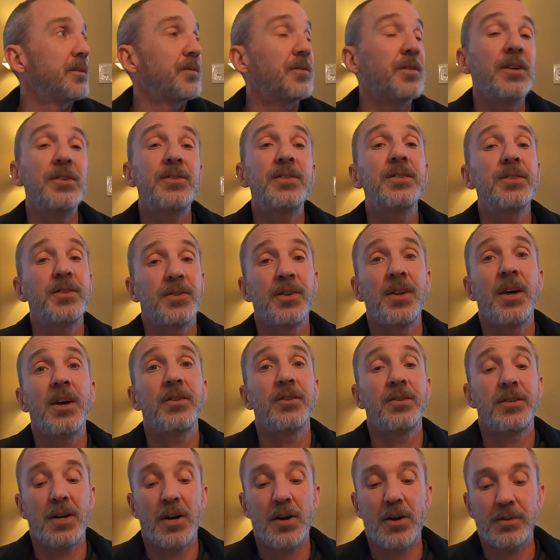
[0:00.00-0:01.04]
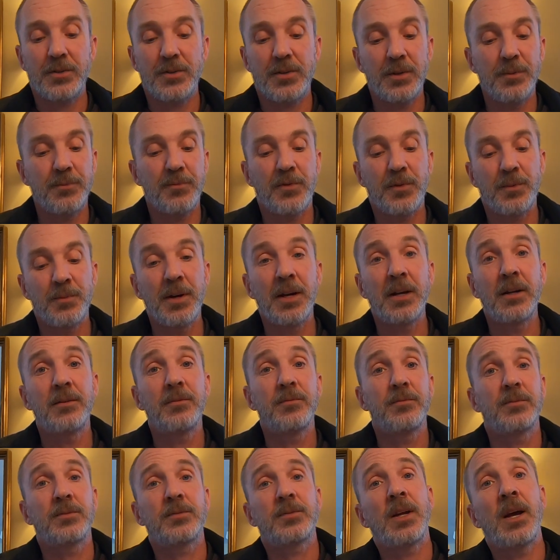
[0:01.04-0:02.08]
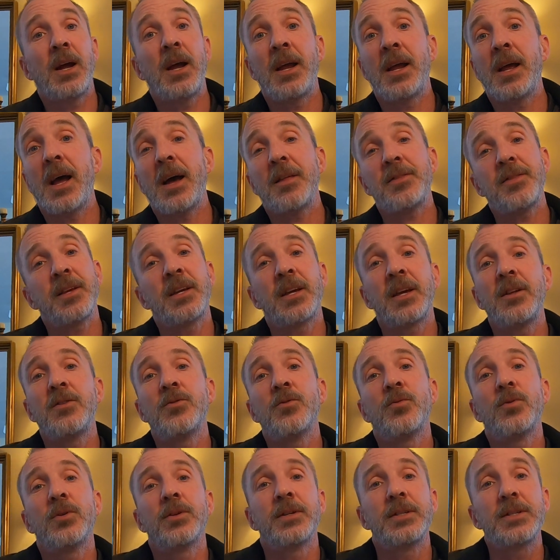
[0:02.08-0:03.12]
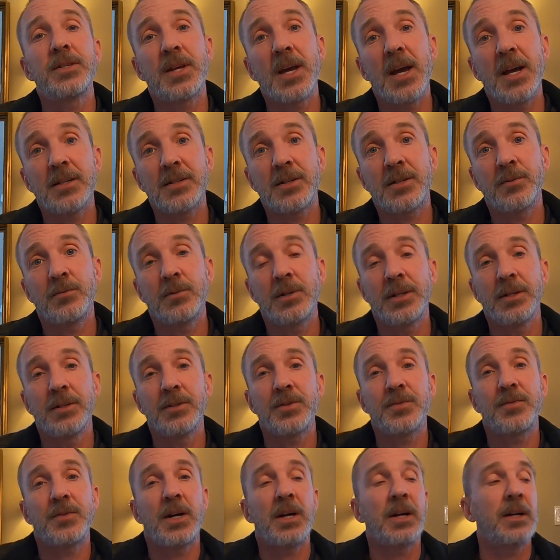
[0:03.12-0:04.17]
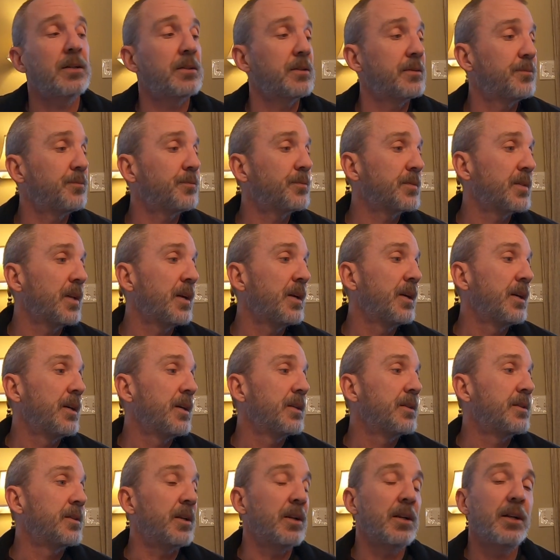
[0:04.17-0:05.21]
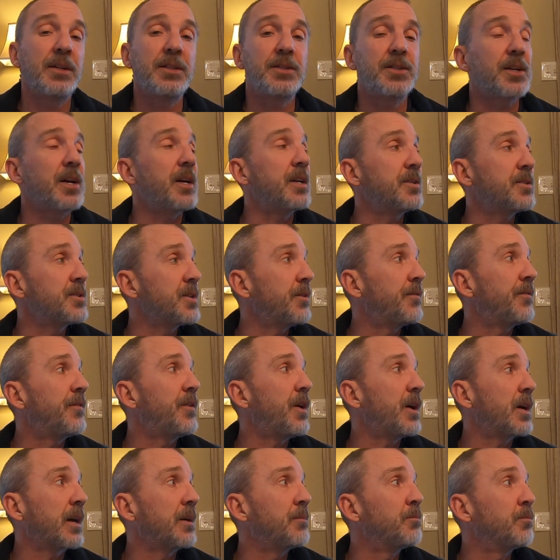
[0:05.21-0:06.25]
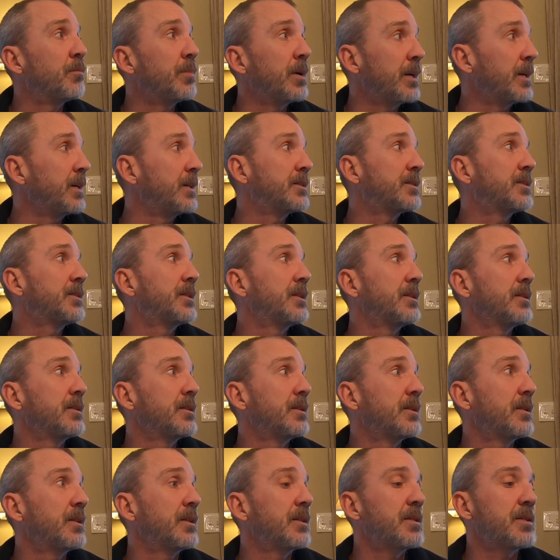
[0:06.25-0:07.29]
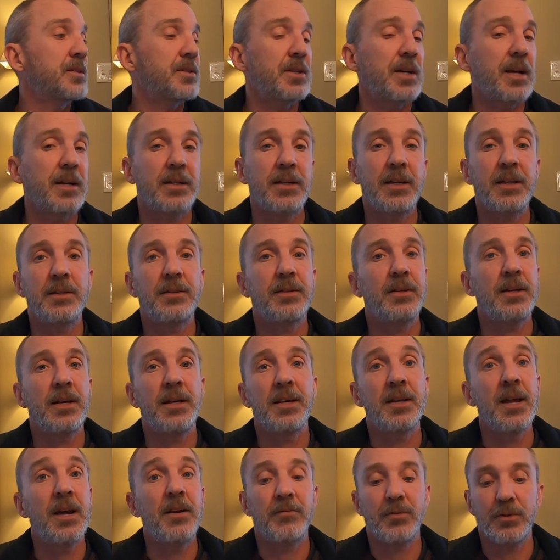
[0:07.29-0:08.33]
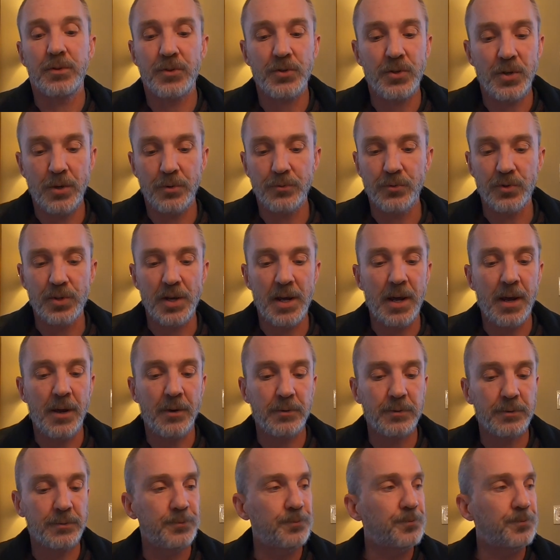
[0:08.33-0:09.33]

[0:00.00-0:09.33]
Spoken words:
This is another toss-up for me. Yeah. I think either one of these guys could win this fight. Dolidze is a fucking beast. It's like he never slows down.